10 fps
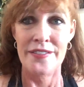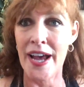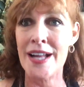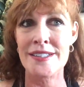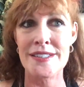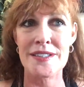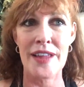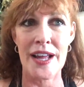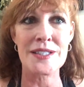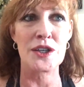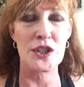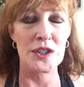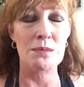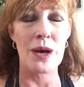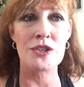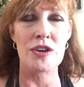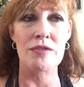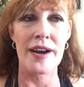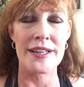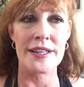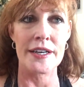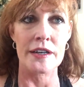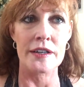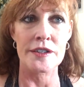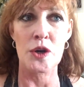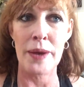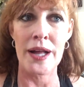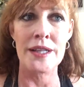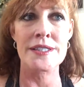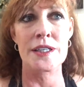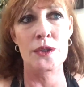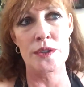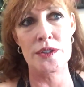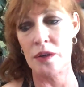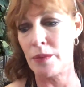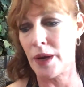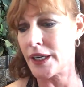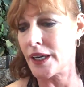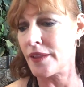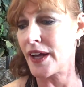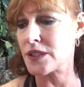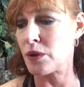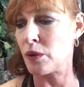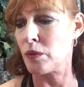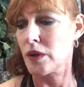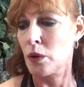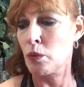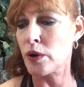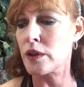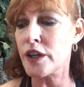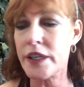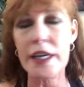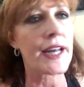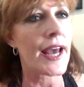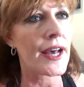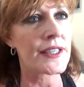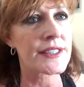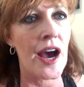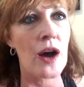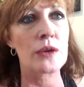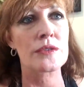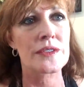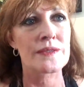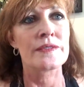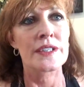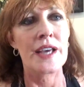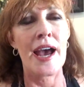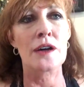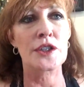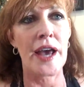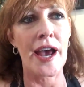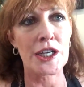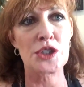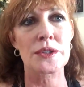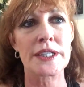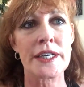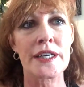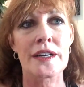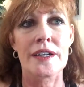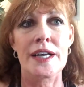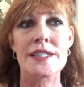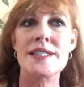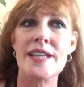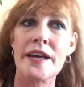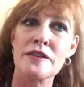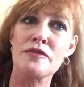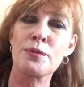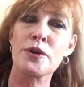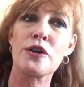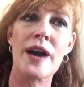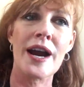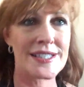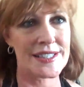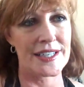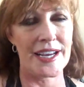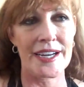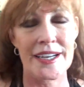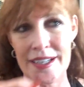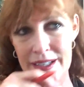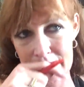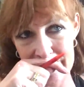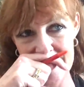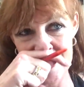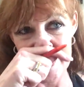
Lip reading: That's a good mantra right there. No balance equals no money, and that's what we're looking at, is how to actually, instead of procrastinating and